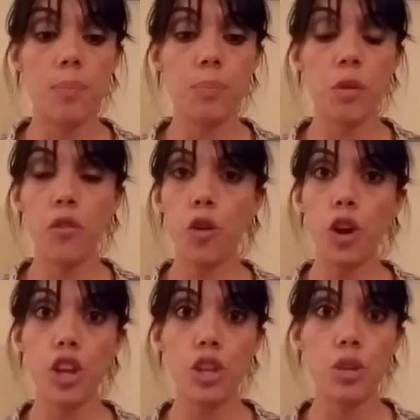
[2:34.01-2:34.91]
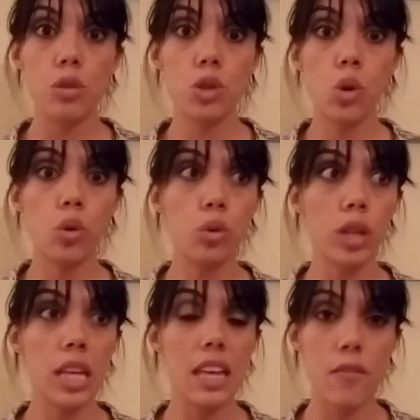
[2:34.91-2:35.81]
before you
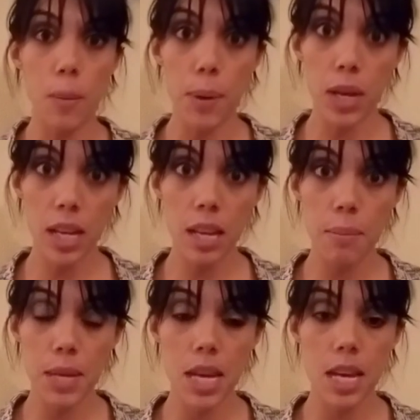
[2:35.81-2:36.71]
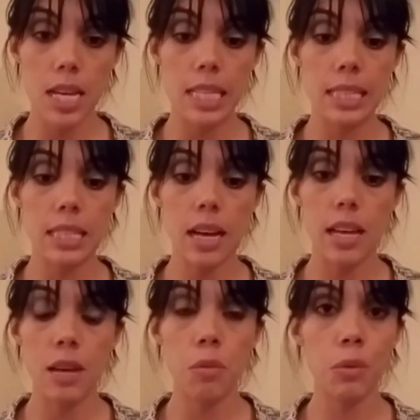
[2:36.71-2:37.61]
totally give up on it, because
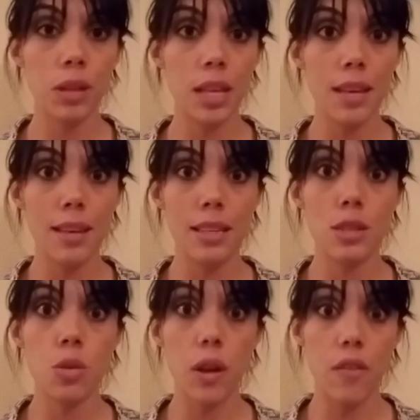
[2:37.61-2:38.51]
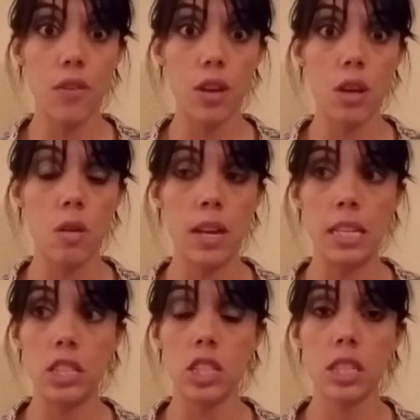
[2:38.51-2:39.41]
it really is great for you and
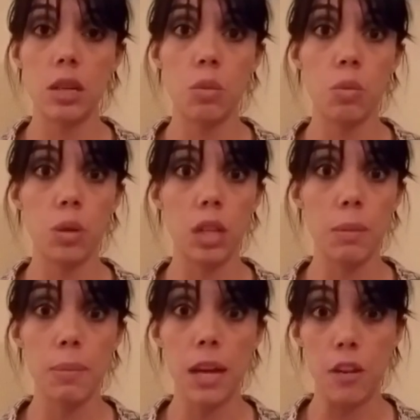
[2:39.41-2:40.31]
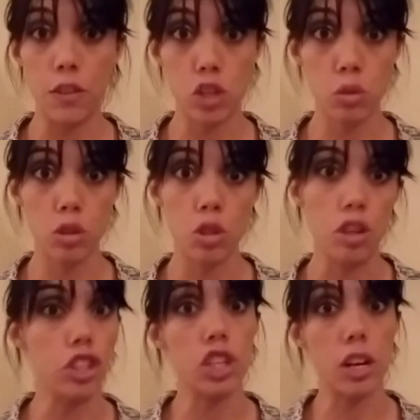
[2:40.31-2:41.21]
it's just going to really be beneficial to
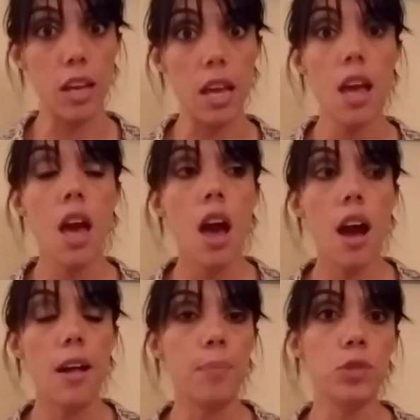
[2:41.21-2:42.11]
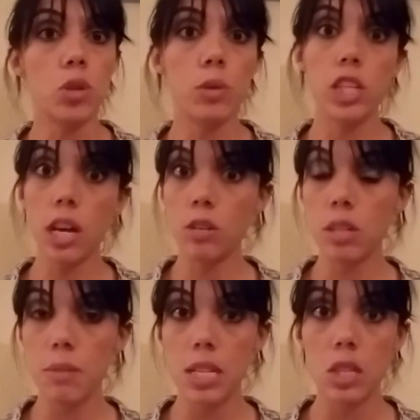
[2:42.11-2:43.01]
your journey. So reach out
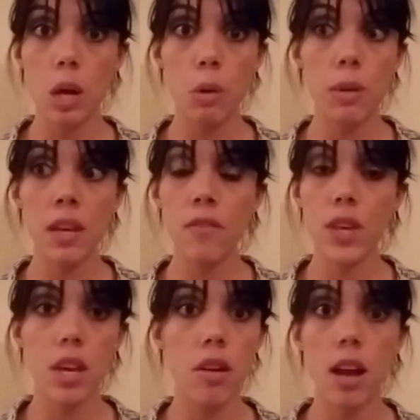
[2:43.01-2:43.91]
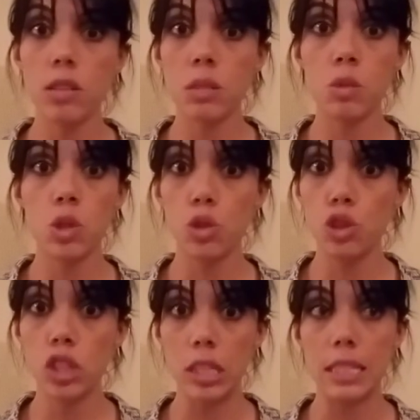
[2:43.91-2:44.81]
to me so that way we can figure out some
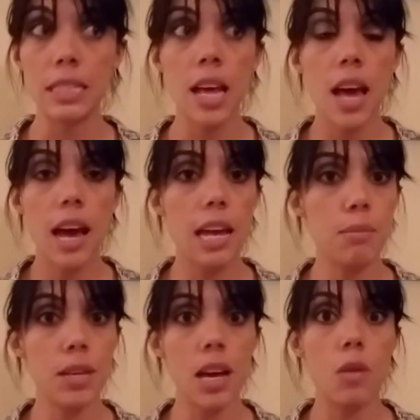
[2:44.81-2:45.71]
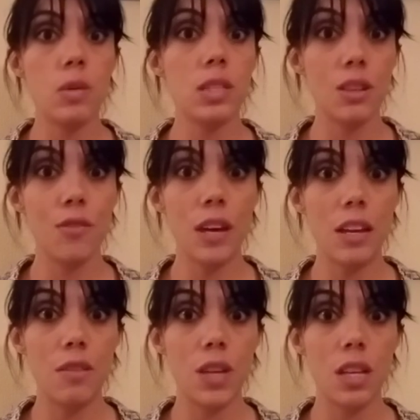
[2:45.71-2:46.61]
solutions. I admit I wasn't a
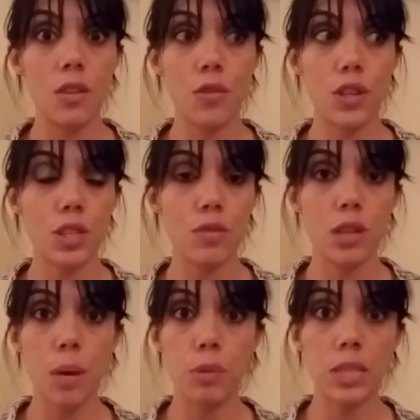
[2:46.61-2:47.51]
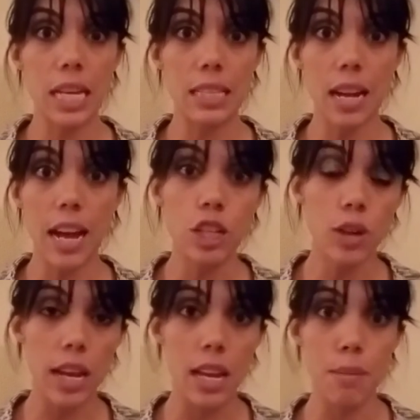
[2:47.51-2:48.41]
fan of it the first couple days that I
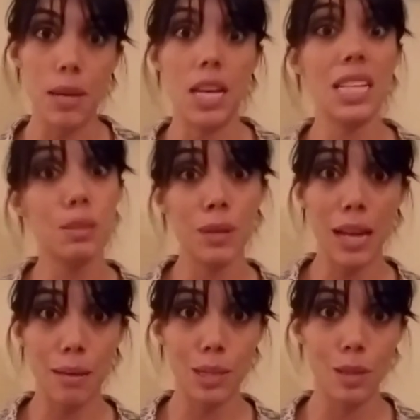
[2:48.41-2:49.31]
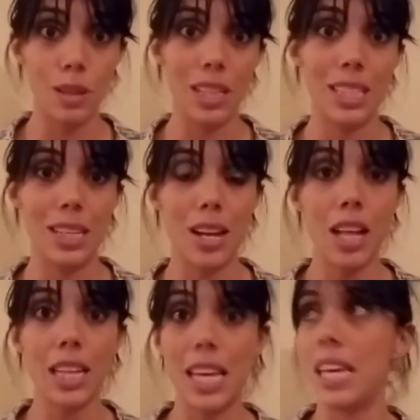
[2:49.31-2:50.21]
tried it. My husband absolutely did
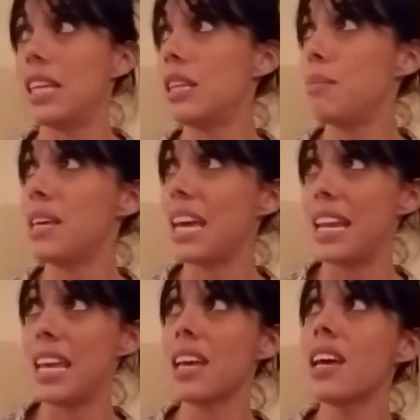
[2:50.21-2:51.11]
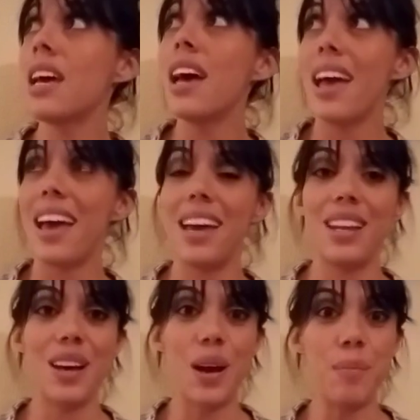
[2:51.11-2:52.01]
not like it in the beginning,
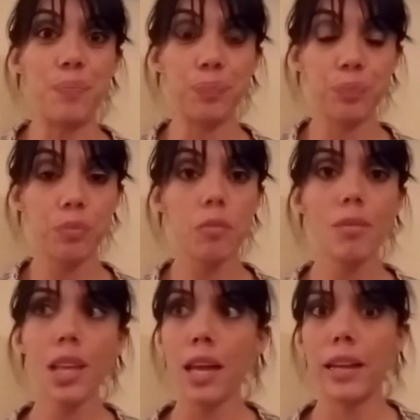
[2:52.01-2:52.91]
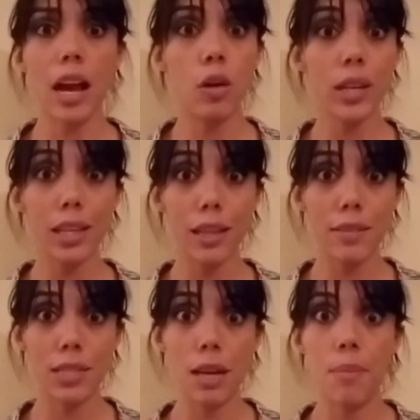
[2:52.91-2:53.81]
and now he
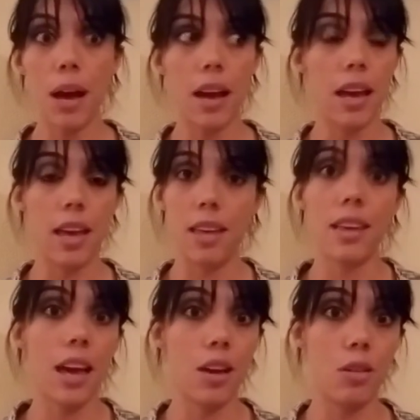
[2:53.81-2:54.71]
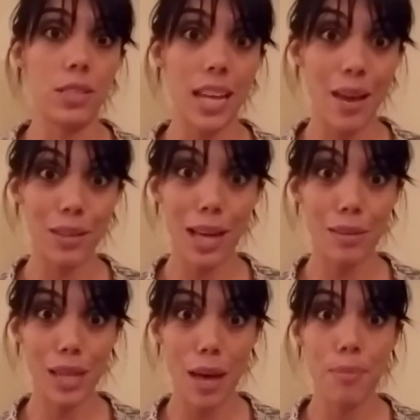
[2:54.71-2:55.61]
loves them. I can't go a day
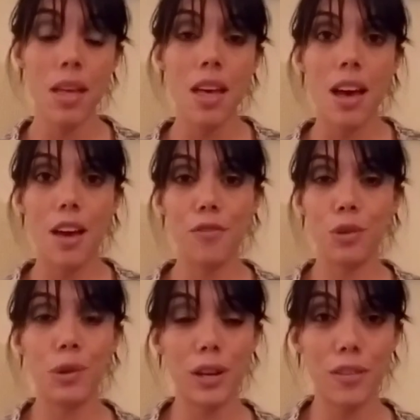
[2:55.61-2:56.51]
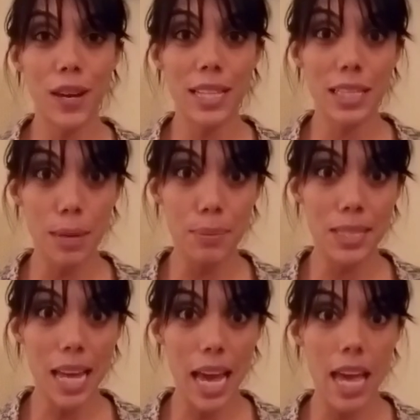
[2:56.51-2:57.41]
without them. I feel weird if I skip a
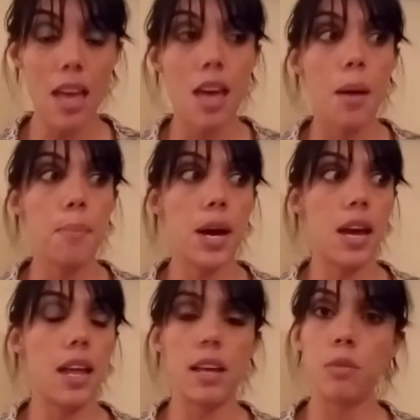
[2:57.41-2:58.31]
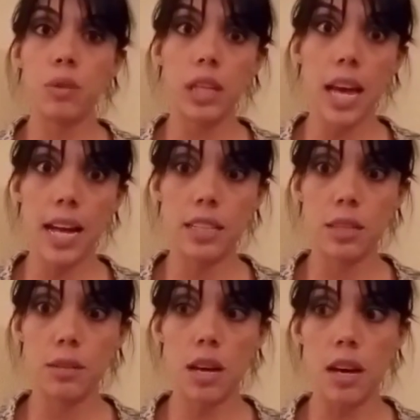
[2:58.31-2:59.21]
day, but it really had
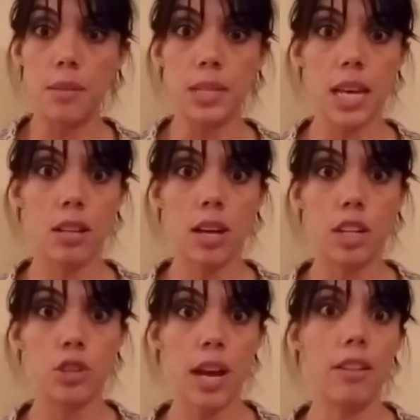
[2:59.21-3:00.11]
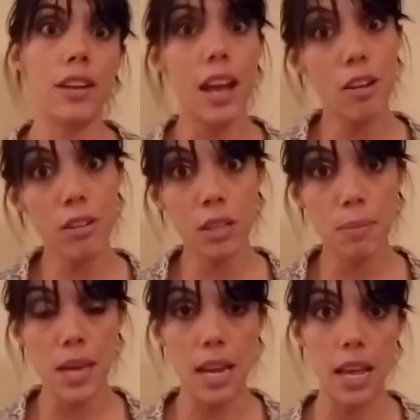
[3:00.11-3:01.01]
to take a lot of trial and error in the
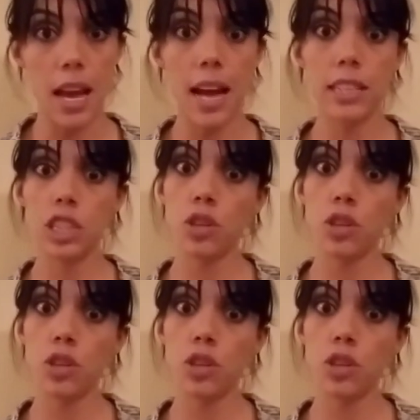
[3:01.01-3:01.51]
beginning. I had to